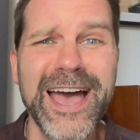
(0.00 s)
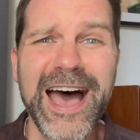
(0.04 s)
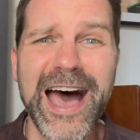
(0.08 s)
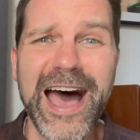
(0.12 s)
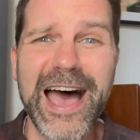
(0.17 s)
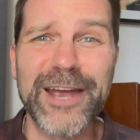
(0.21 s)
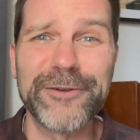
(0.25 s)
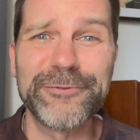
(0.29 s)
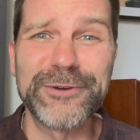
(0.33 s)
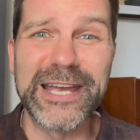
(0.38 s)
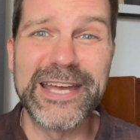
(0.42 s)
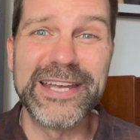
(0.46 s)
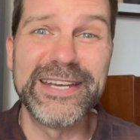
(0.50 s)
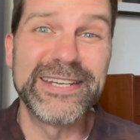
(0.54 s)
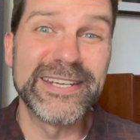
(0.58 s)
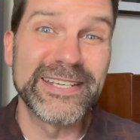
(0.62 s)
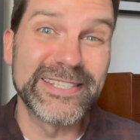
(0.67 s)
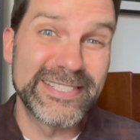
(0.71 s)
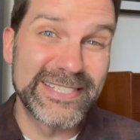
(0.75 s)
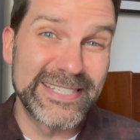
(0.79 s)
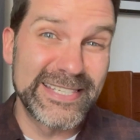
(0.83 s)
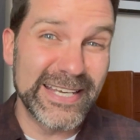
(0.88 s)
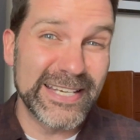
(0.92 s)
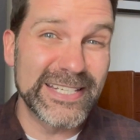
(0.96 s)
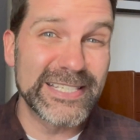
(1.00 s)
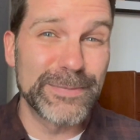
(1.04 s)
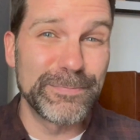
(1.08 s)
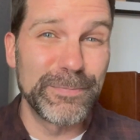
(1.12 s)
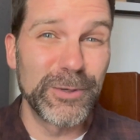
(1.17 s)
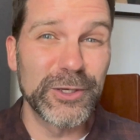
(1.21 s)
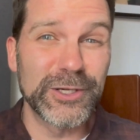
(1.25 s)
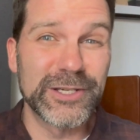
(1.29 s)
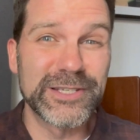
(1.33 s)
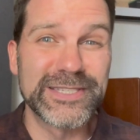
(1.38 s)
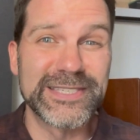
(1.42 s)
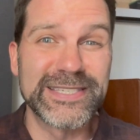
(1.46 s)
I read six
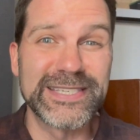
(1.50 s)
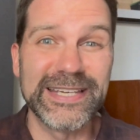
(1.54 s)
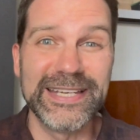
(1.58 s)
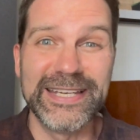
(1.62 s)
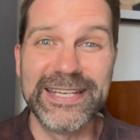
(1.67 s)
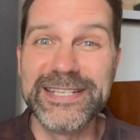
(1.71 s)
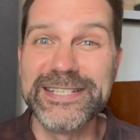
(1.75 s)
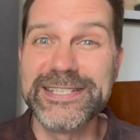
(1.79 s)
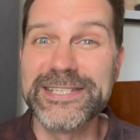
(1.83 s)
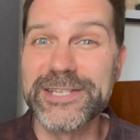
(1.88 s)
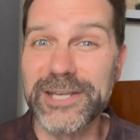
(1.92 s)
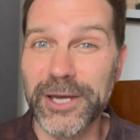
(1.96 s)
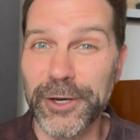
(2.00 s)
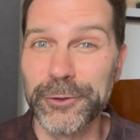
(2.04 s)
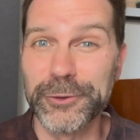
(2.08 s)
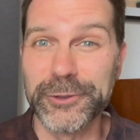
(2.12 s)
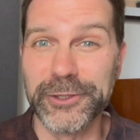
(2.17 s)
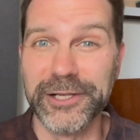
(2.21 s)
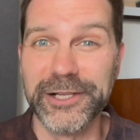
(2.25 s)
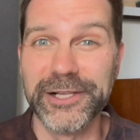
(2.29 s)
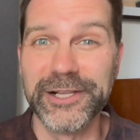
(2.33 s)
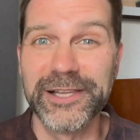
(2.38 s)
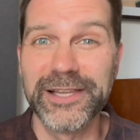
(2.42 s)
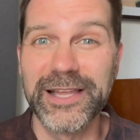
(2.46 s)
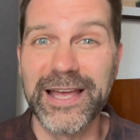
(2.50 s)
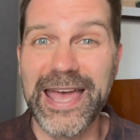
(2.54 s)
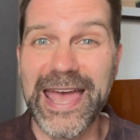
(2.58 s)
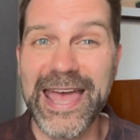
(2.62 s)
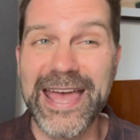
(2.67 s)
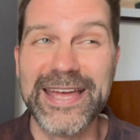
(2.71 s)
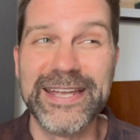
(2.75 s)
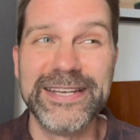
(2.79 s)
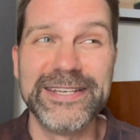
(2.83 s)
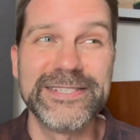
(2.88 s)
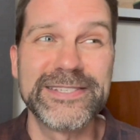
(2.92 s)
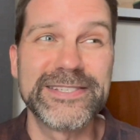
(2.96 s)
books in total
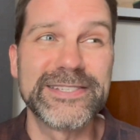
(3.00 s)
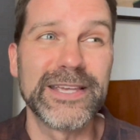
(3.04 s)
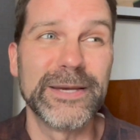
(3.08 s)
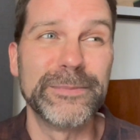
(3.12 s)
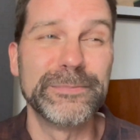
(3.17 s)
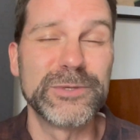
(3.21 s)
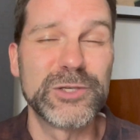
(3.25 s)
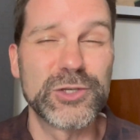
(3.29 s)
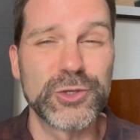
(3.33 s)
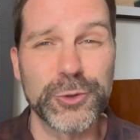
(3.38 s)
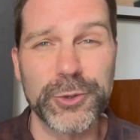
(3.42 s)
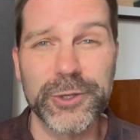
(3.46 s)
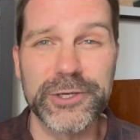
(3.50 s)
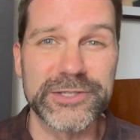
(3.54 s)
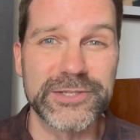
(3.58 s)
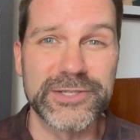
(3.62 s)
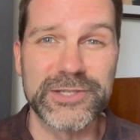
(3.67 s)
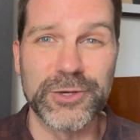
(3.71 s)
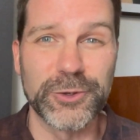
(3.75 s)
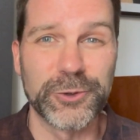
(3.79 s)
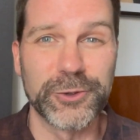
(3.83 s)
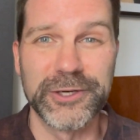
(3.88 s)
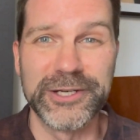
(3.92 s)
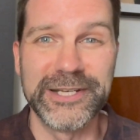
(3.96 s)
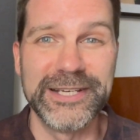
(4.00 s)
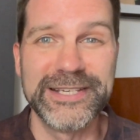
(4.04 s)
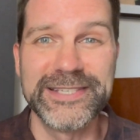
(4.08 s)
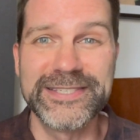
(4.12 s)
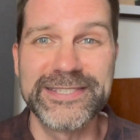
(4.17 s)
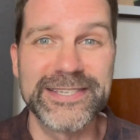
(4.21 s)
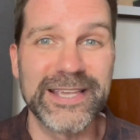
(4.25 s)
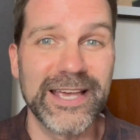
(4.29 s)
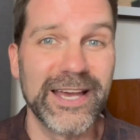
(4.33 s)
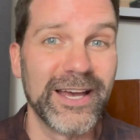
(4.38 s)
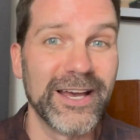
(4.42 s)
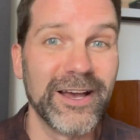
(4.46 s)
and some short
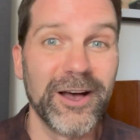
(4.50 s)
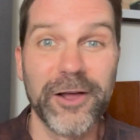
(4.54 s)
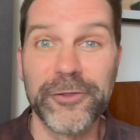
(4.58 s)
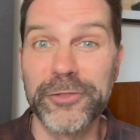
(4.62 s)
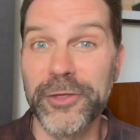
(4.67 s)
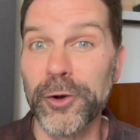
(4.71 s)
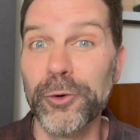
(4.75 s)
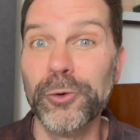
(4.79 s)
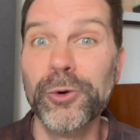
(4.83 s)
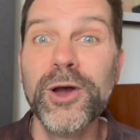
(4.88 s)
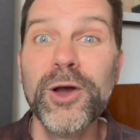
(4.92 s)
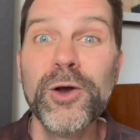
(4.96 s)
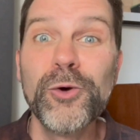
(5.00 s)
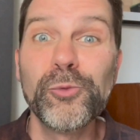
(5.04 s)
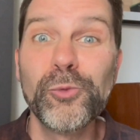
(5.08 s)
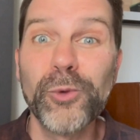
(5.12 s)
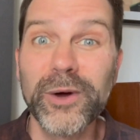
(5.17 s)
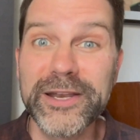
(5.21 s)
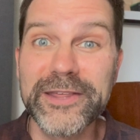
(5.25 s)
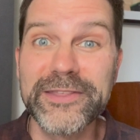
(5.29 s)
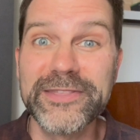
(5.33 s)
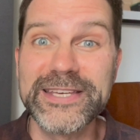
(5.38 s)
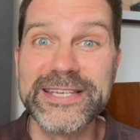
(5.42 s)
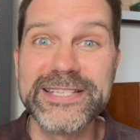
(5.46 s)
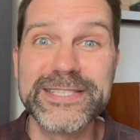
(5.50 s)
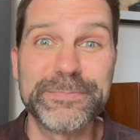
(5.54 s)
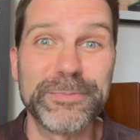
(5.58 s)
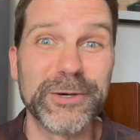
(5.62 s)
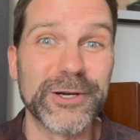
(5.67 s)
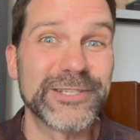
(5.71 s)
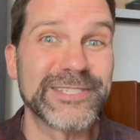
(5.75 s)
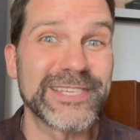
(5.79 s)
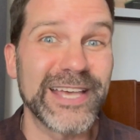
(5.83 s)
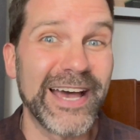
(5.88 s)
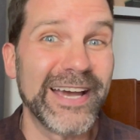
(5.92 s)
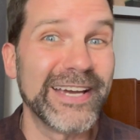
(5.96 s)
stories, uh, although one of these
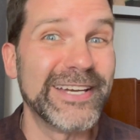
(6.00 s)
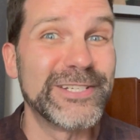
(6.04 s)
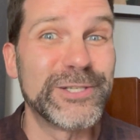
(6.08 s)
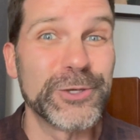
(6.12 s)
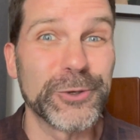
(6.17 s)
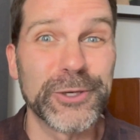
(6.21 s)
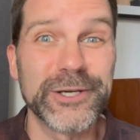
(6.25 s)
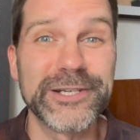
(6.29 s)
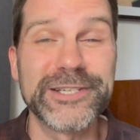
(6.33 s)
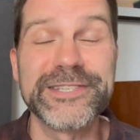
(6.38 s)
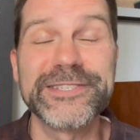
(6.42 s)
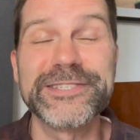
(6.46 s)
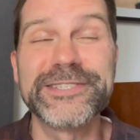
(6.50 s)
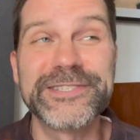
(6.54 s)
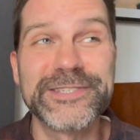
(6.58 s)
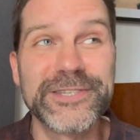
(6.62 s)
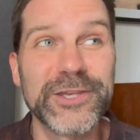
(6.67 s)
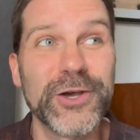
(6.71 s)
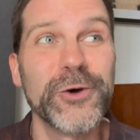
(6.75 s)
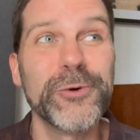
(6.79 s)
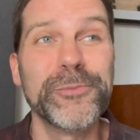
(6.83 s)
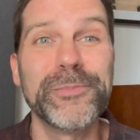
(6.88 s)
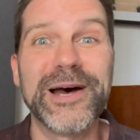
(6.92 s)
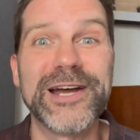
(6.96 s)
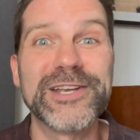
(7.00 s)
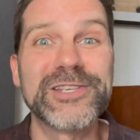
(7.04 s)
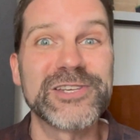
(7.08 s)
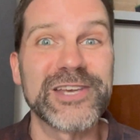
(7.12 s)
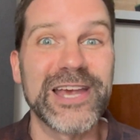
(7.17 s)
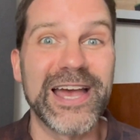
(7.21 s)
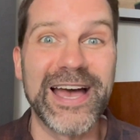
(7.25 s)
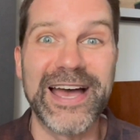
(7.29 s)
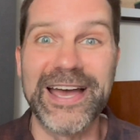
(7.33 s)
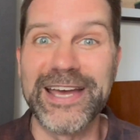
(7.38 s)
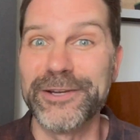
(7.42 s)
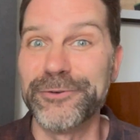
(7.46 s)
books I adored so much
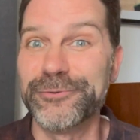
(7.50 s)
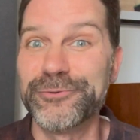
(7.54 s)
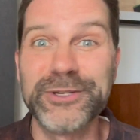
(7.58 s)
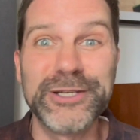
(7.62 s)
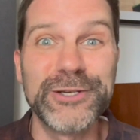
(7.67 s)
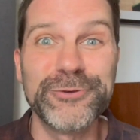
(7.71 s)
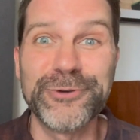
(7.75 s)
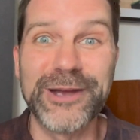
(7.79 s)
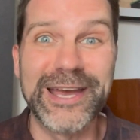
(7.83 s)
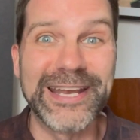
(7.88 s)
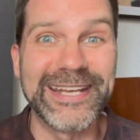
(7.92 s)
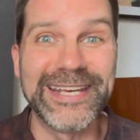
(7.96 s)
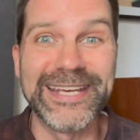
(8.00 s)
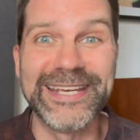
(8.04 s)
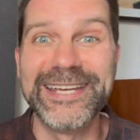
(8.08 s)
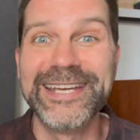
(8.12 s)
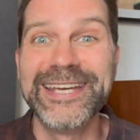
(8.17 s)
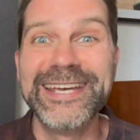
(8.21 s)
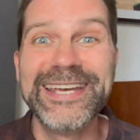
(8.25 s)
I reread it